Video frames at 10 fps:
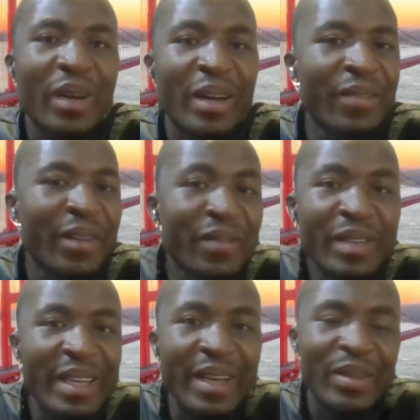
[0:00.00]
But
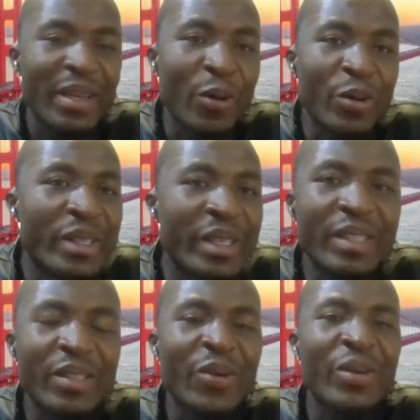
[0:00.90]
even the
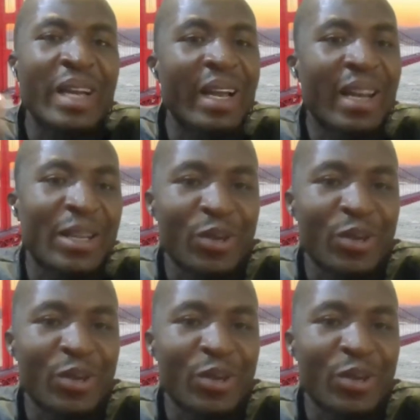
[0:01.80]
oldies or the allies,